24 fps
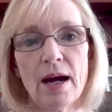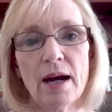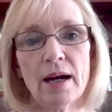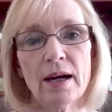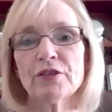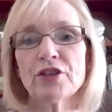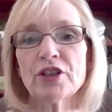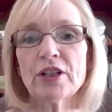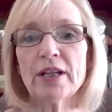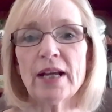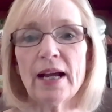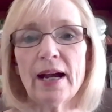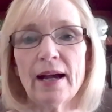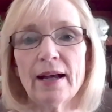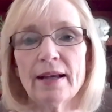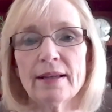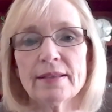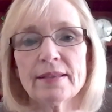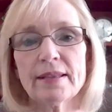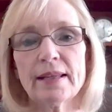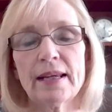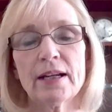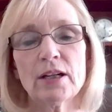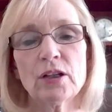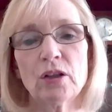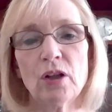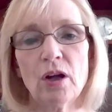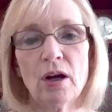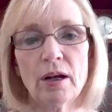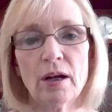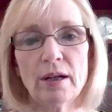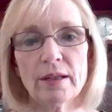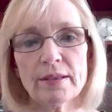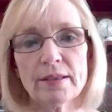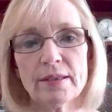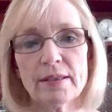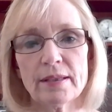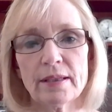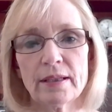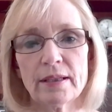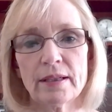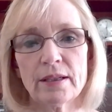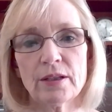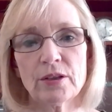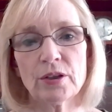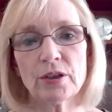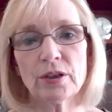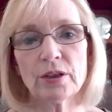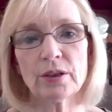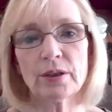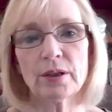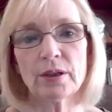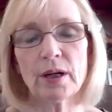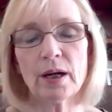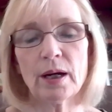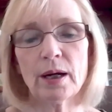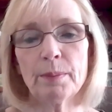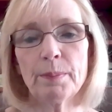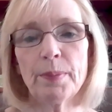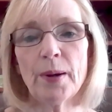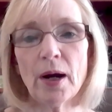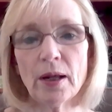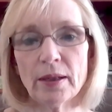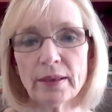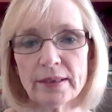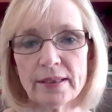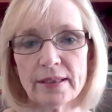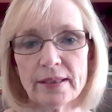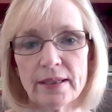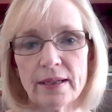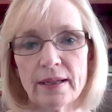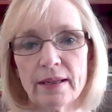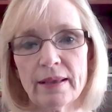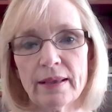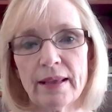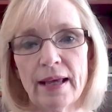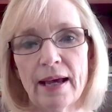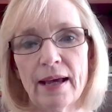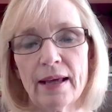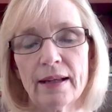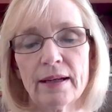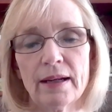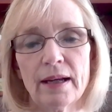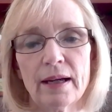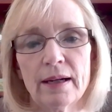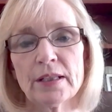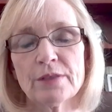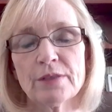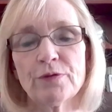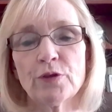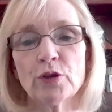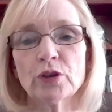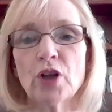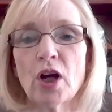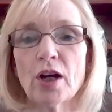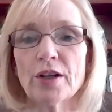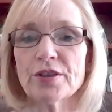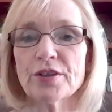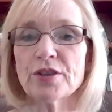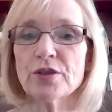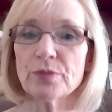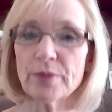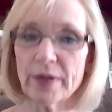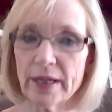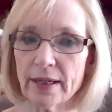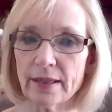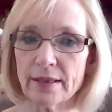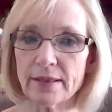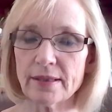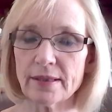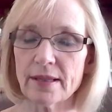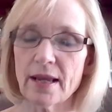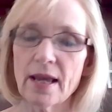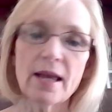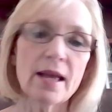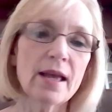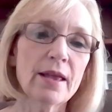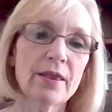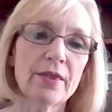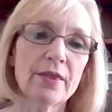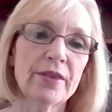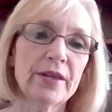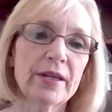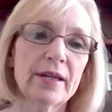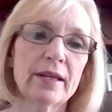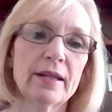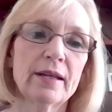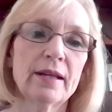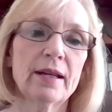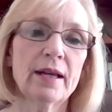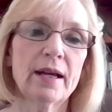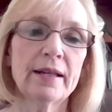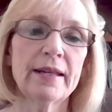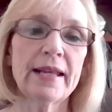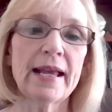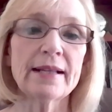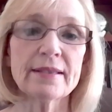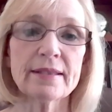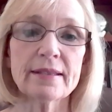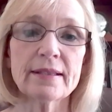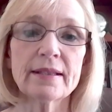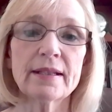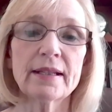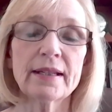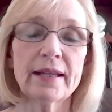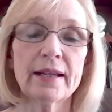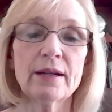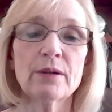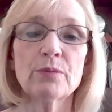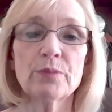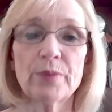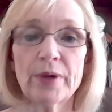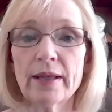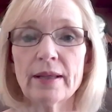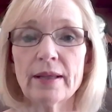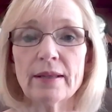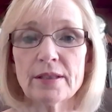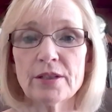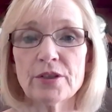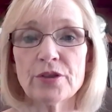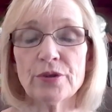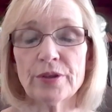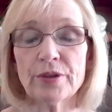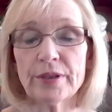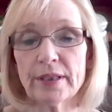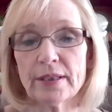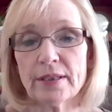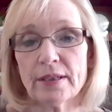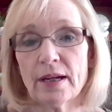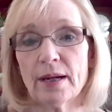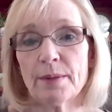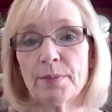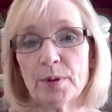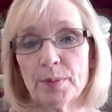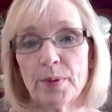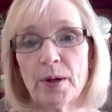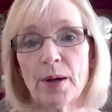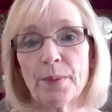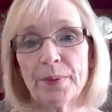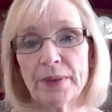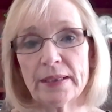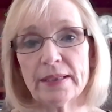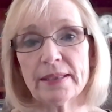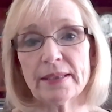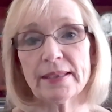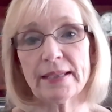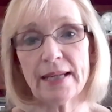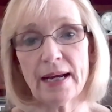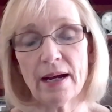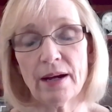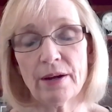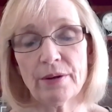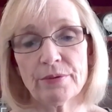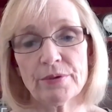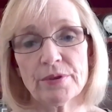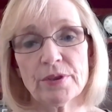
If she has a clause in her policy that is for lost rents, then Annette's going to get rent during the time her property's down.